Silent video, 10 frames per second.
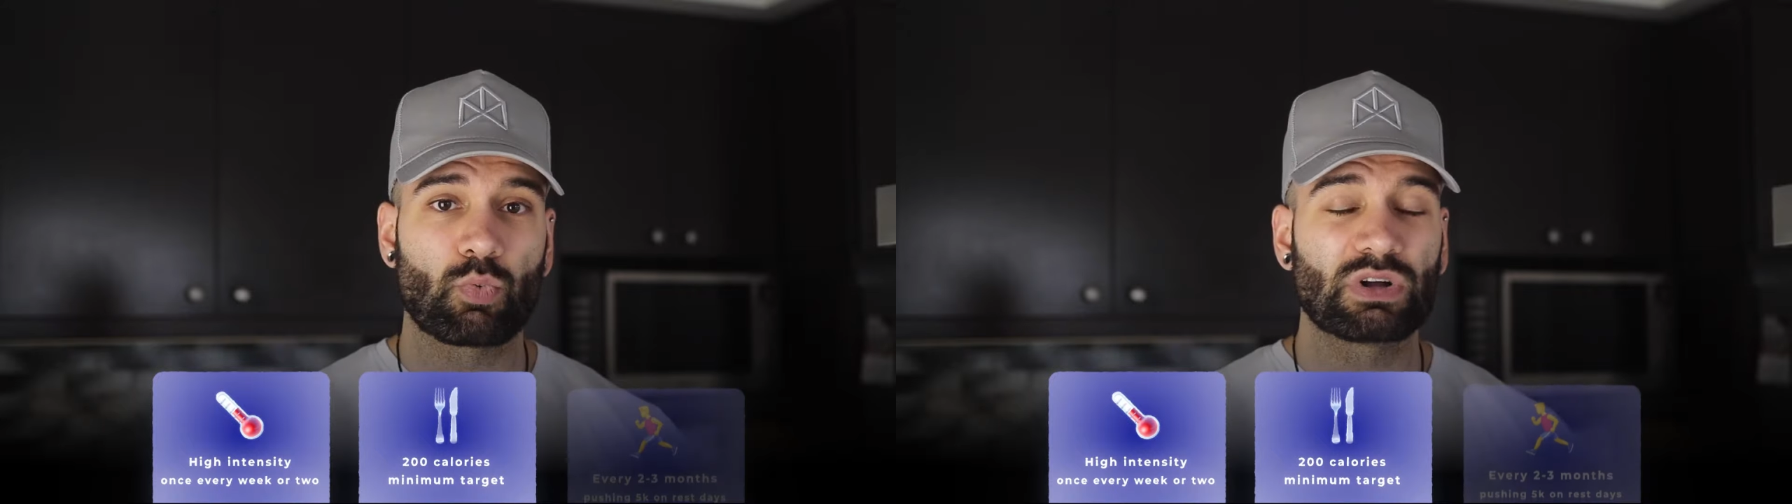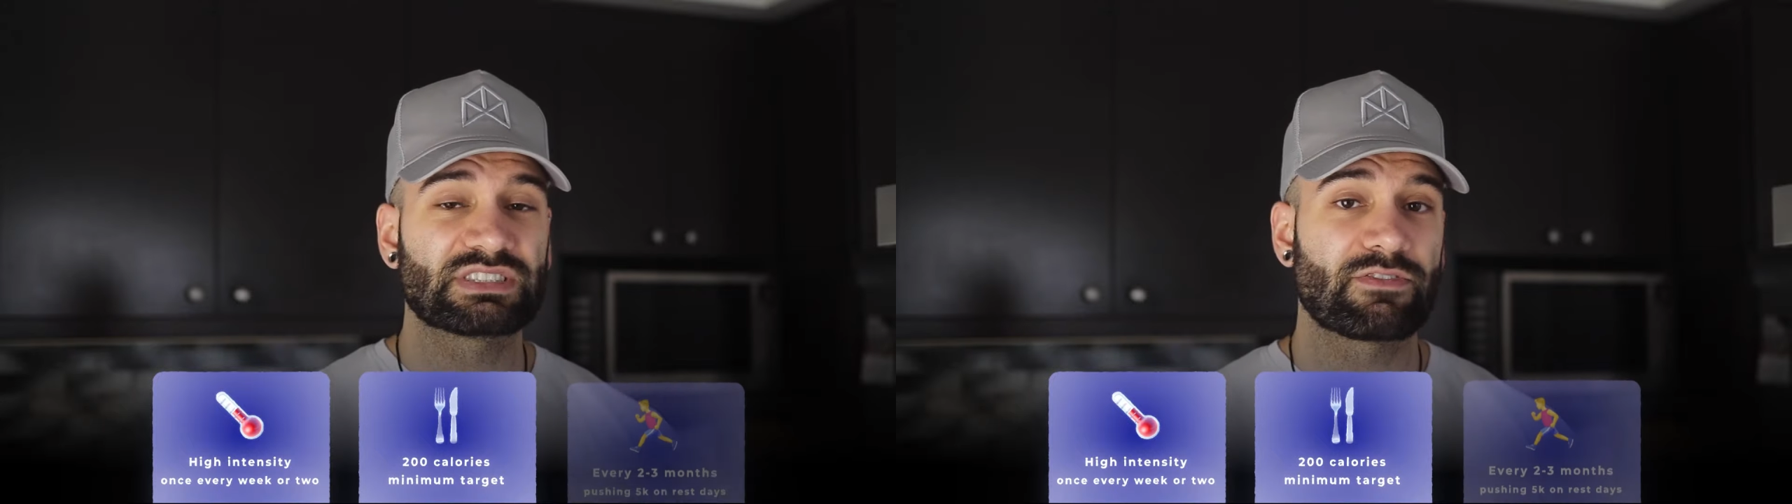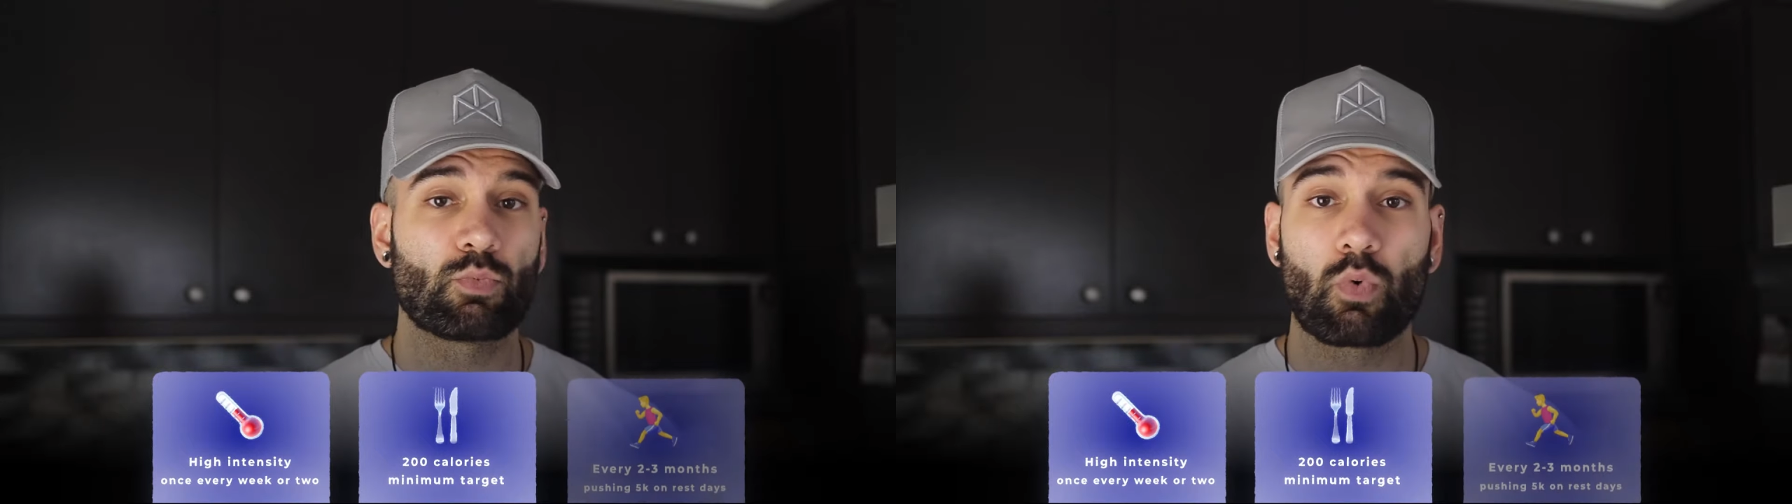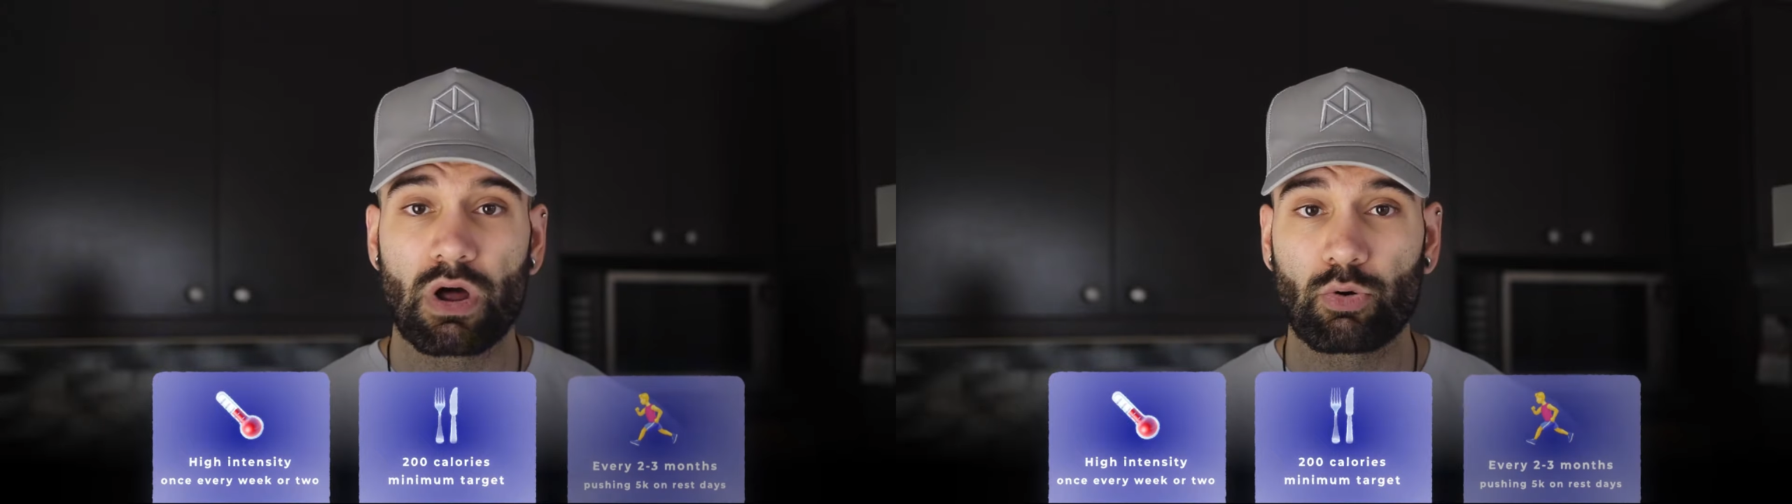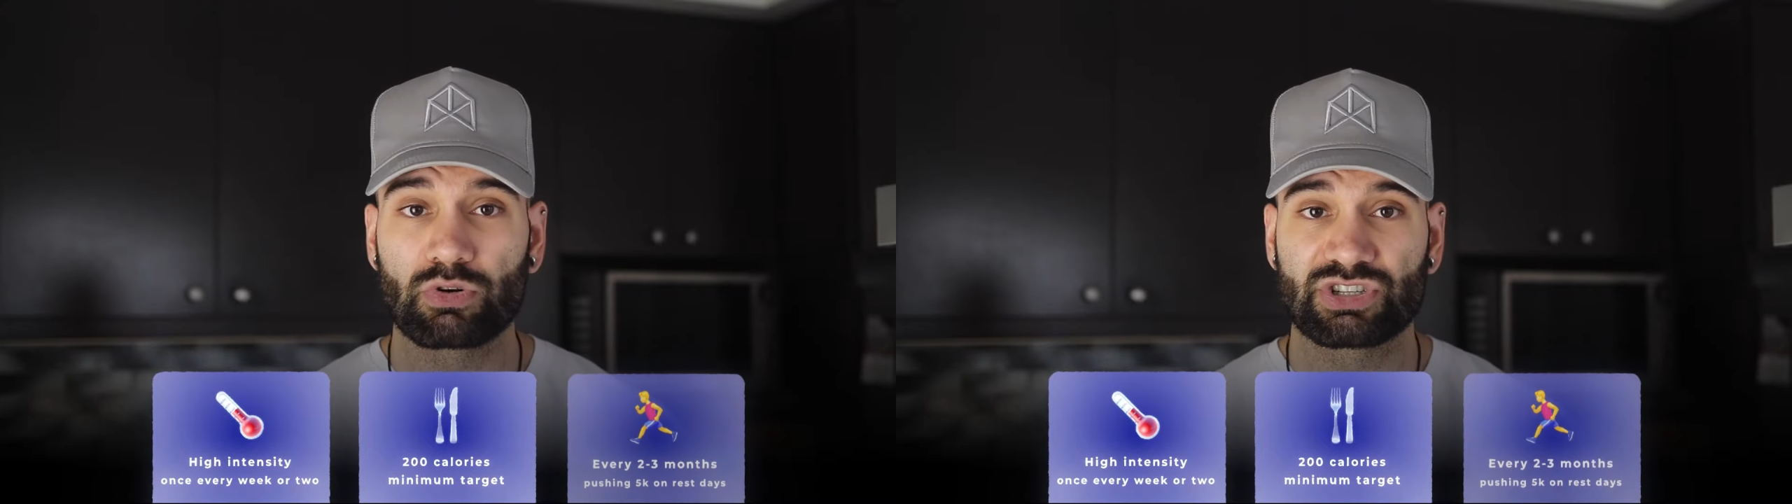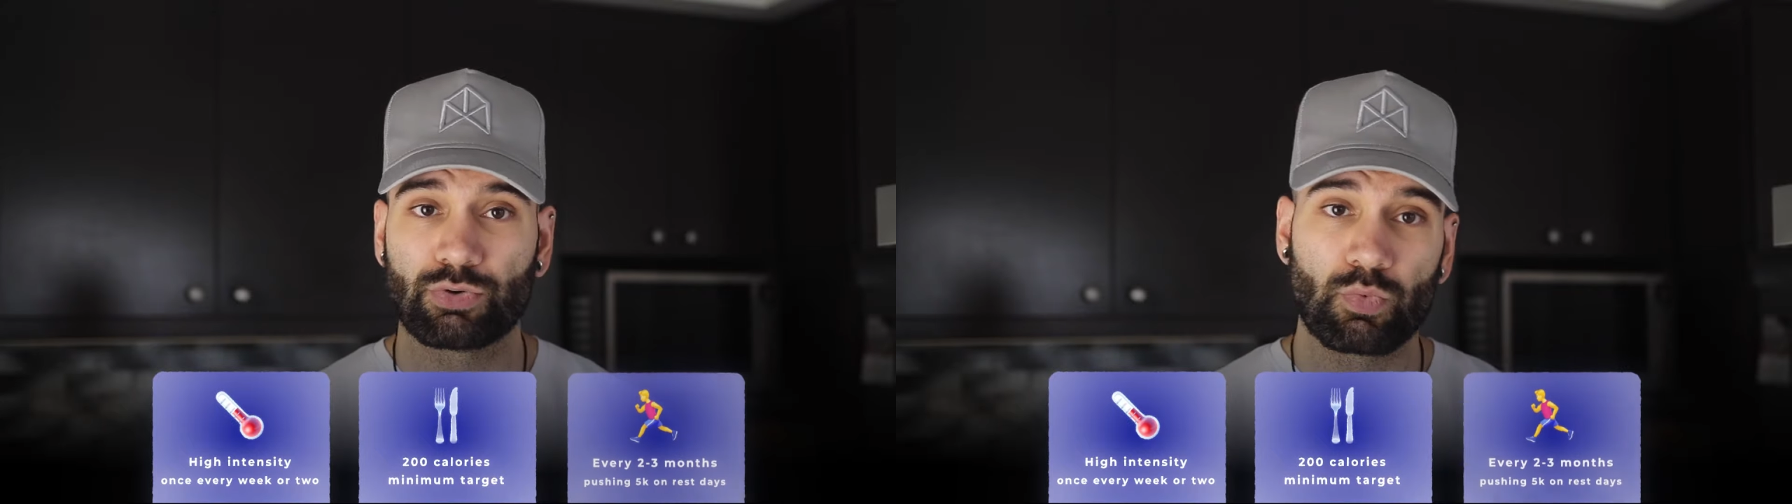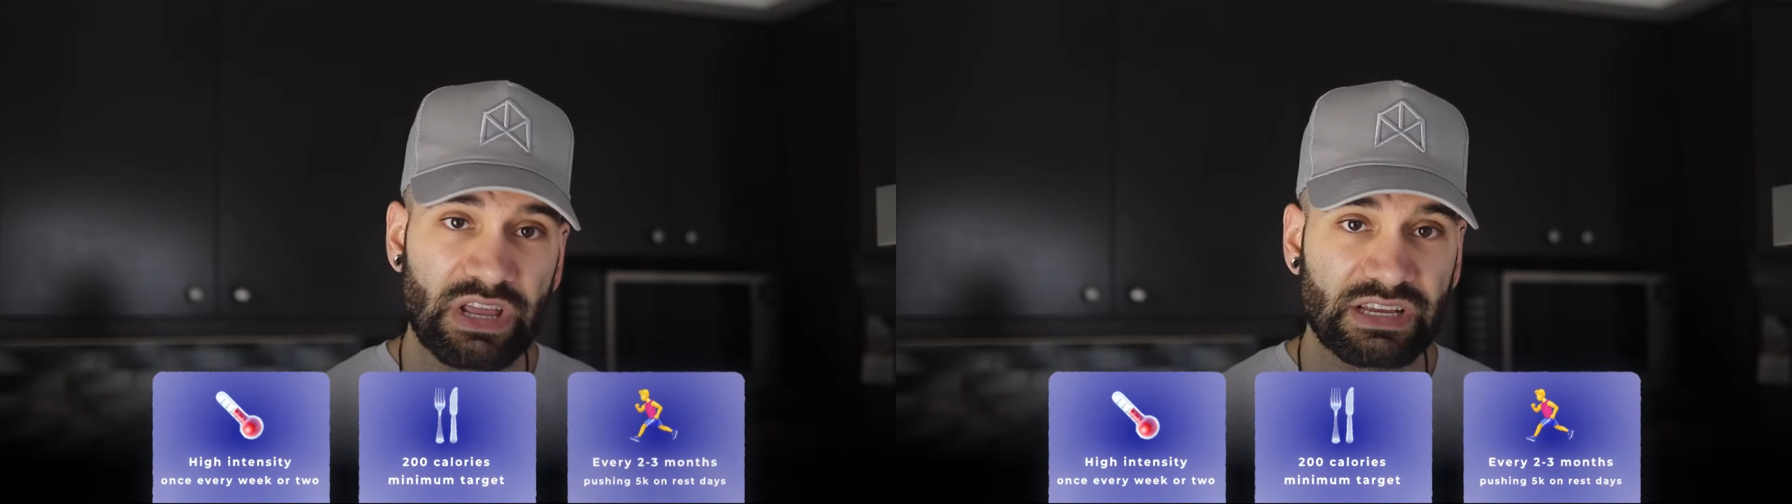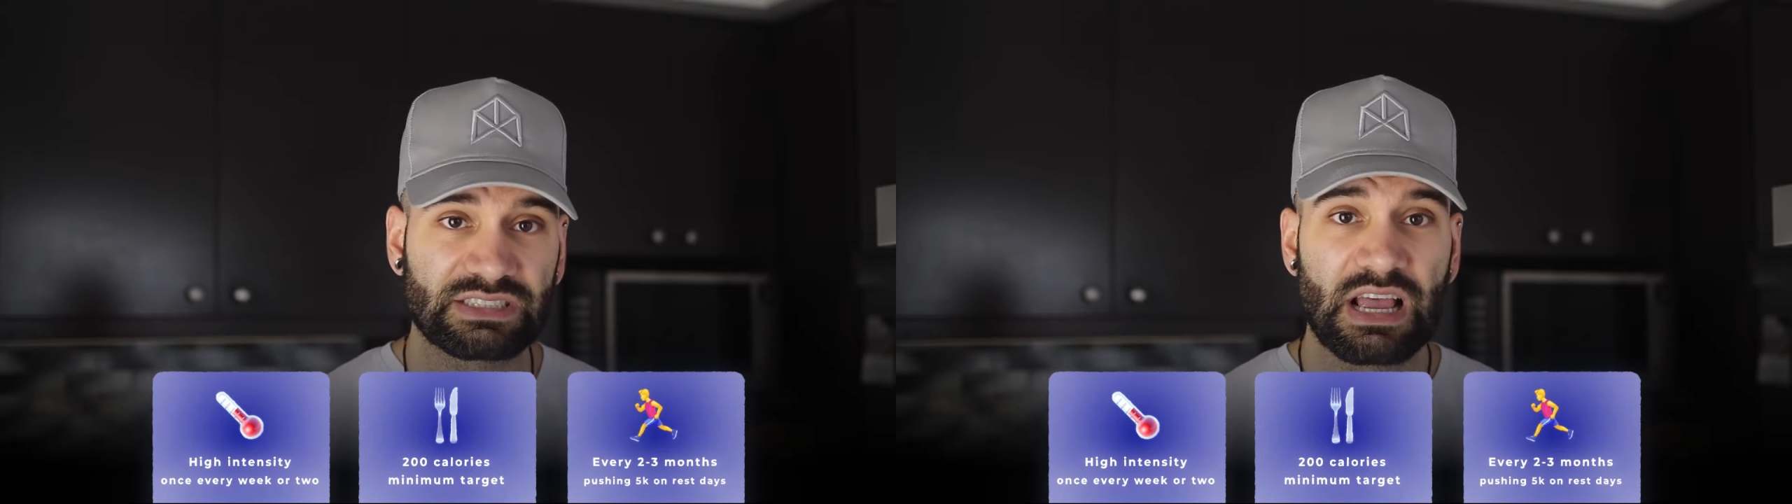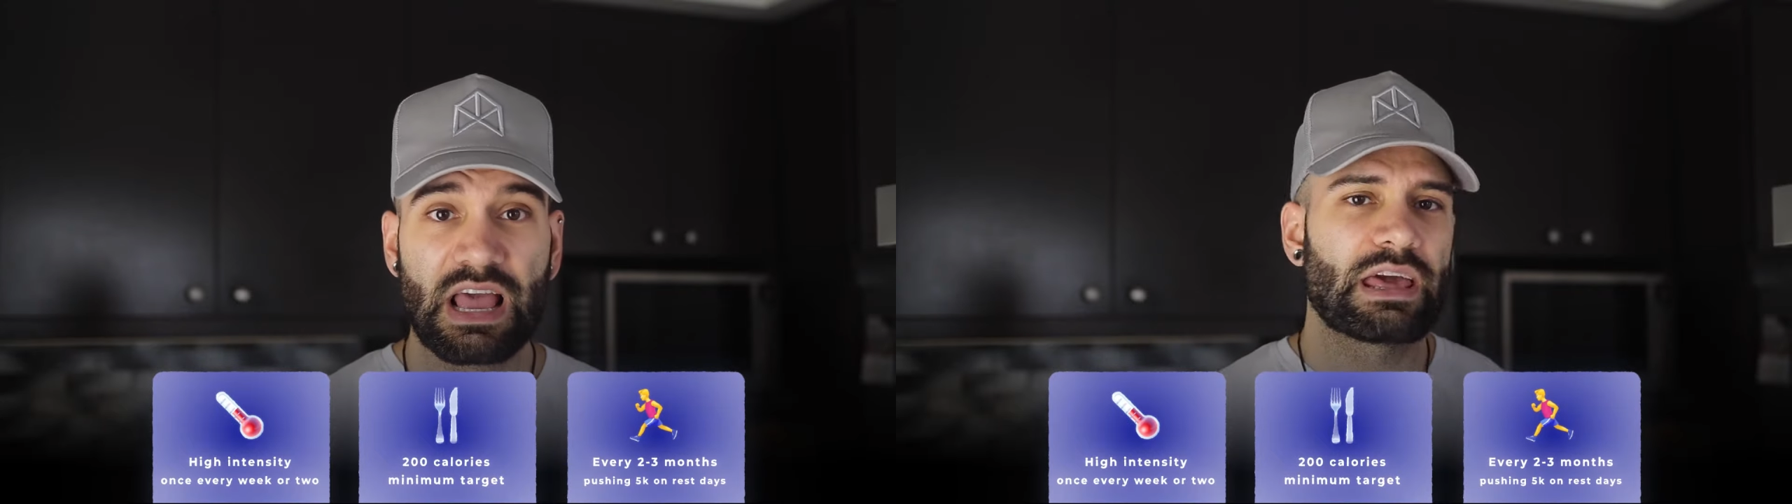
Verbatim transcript: once every one or two weeks.